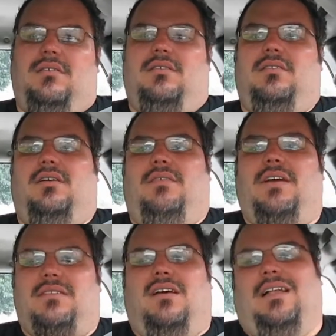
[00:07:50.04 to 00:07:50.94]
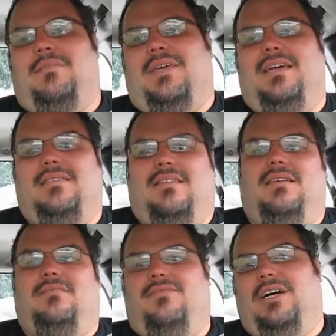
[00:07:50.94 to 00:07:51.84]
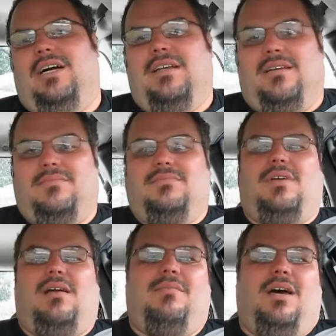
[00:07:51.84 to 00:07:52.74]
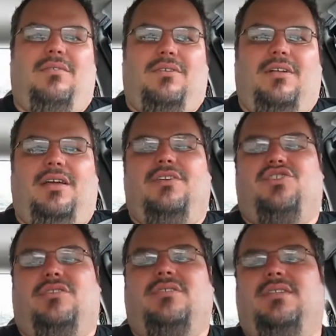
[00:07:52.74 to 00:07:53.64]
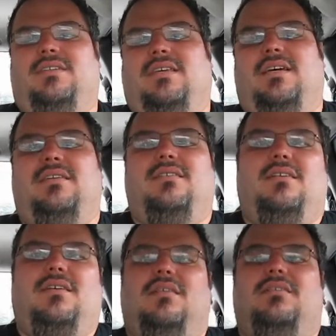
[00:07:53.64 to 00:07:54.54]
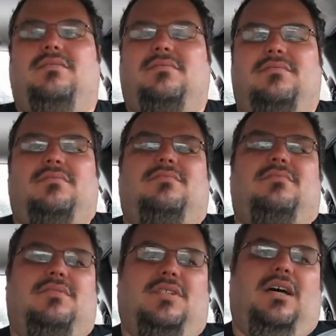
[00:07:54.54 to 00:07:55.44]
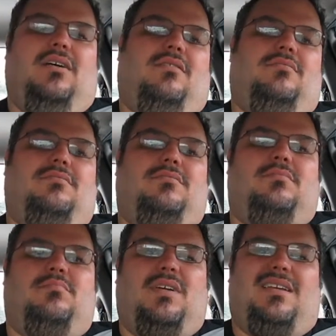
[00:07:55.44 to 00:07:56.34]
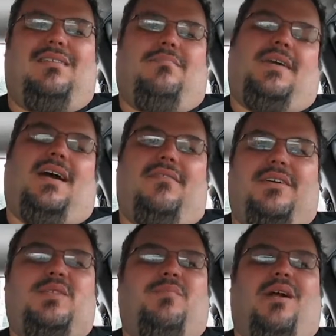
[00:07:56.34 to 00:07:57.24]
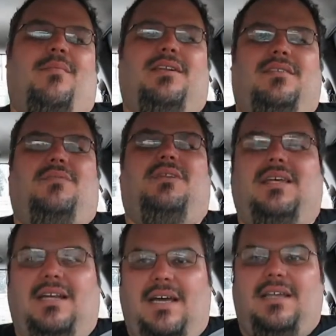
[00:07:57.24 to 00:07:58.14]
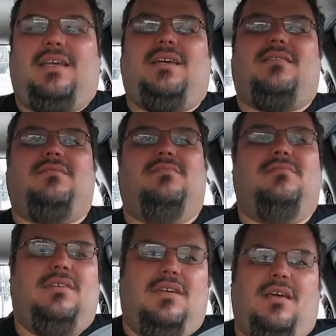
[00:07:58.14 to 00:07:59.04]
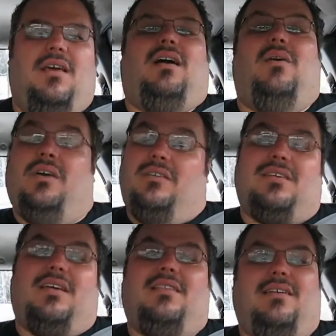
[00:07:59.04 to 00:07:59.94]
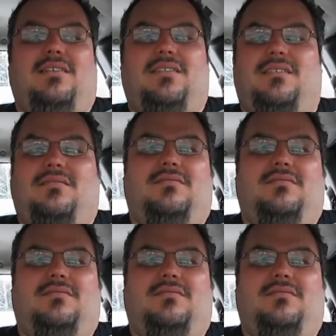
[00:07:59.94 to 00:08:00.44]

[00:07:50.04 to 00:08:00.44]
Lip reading: Well, if that's all I'm getting, then fine. I'm not really interested in that. So, kind of experimenting with that idea. I will say this: